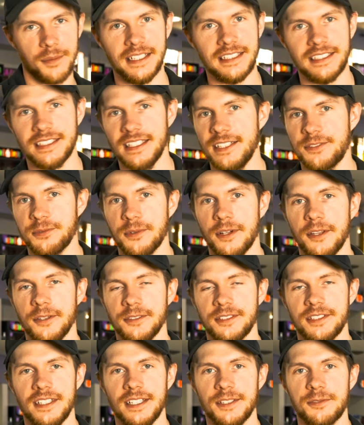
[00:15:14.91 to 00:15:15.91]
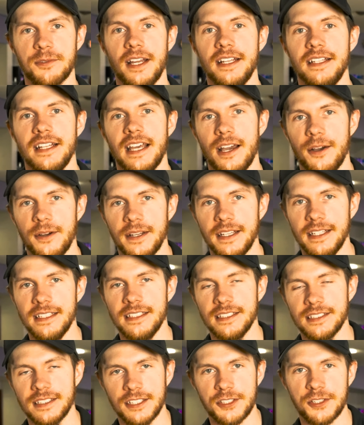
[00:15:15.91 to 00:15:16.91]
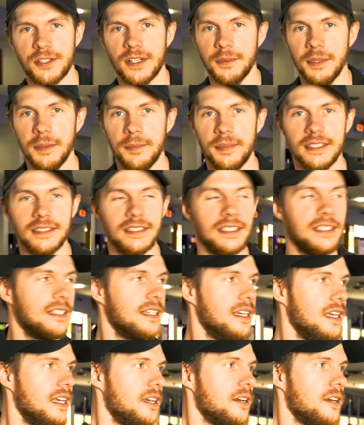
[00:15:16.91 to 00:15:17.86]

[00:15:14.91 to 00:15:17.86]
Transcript: It's one of those things right now. It is extremely busy.